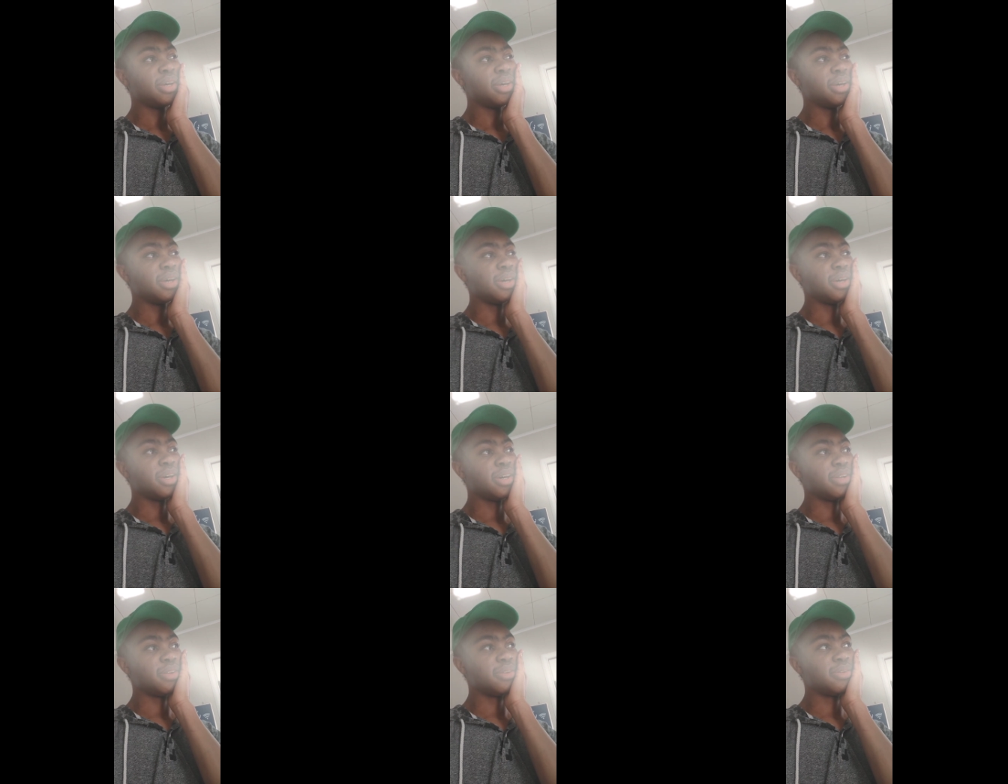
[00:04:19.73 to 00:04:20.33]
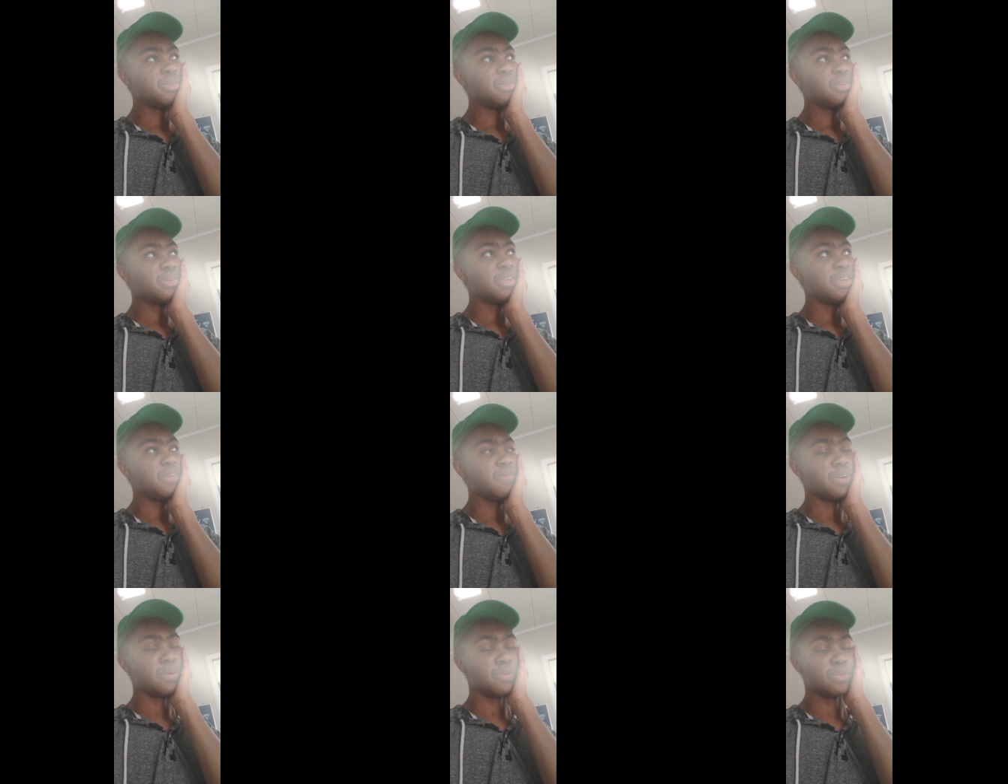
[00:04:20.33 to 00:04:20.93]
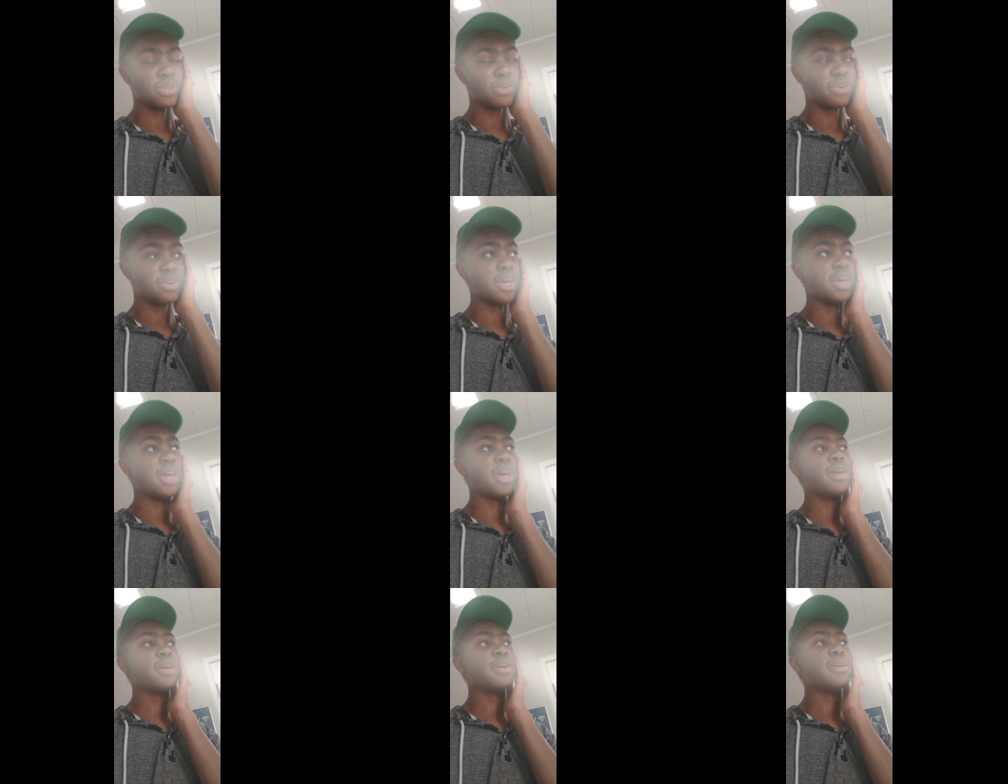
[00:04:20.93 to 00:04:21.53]
uh, see if I was
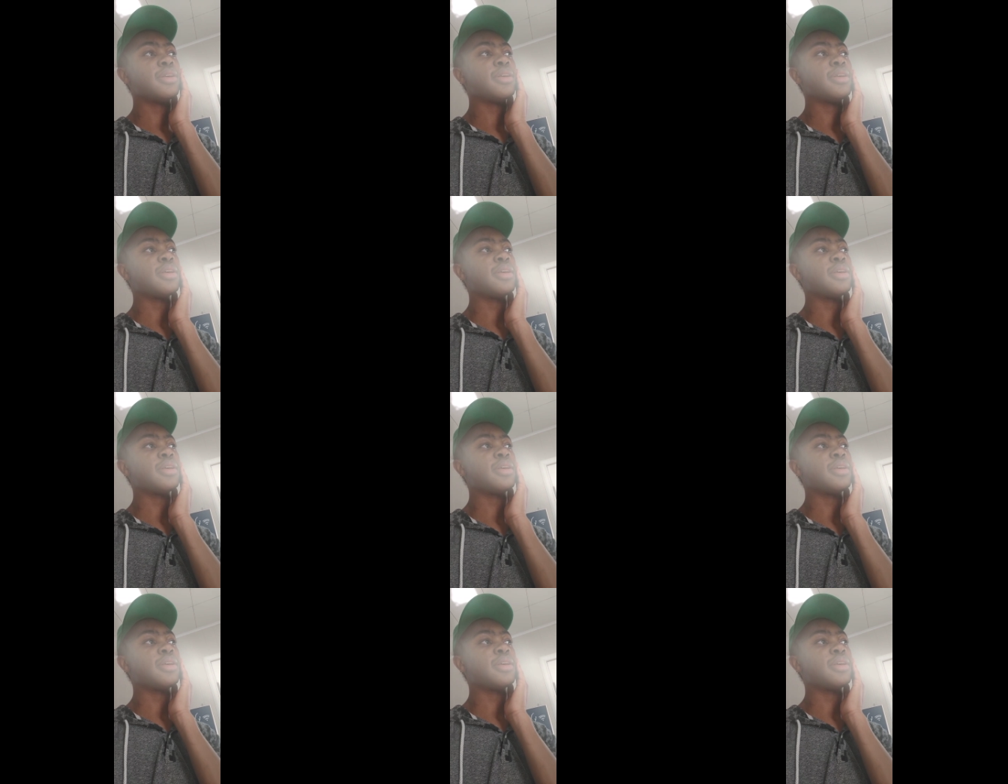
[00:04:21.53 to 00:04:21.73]
okay.